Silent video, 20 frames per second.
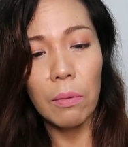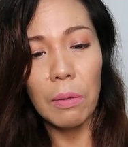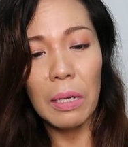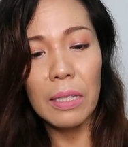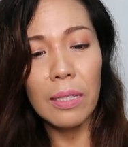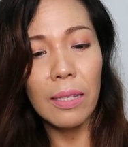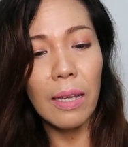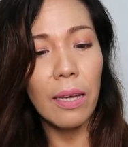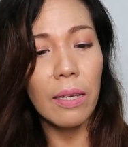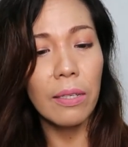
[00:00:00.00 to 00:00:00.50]

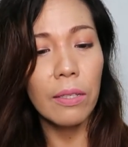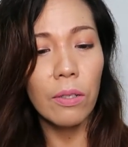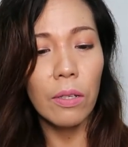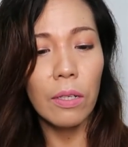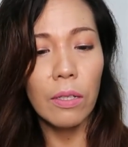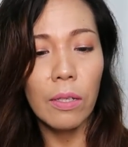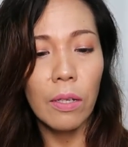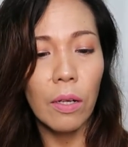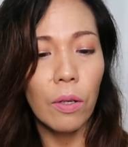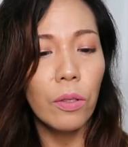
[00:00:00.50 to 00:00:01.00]
It says
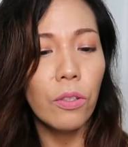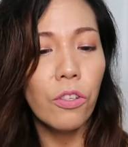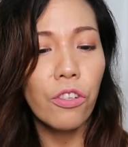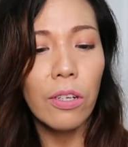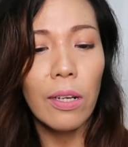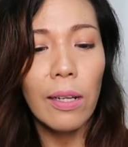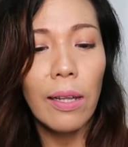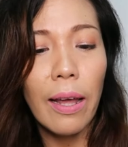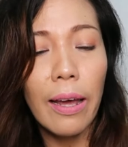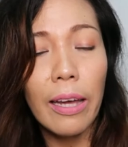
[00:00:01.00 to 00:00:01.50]
it's
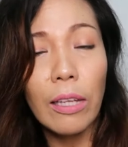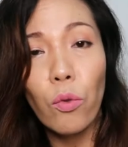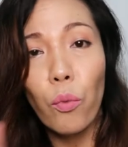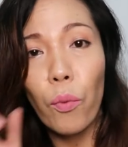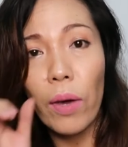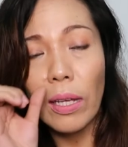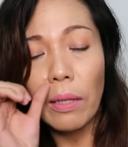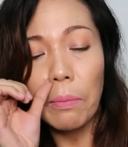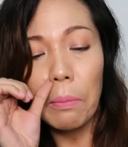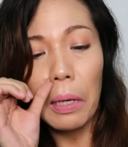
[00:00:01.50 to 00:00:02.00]
ultra
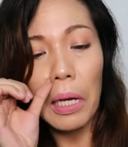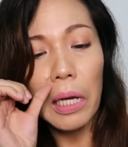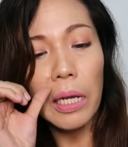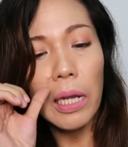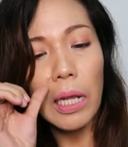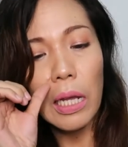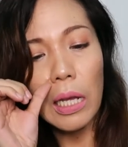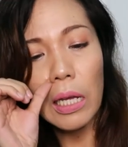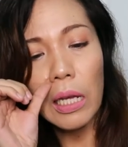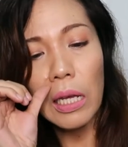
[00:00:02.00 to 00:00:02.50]
lightweight
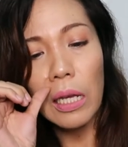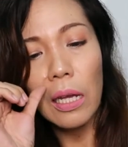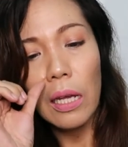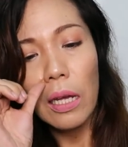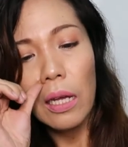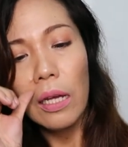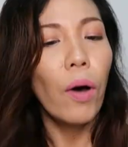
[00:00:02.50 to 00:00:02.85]
body,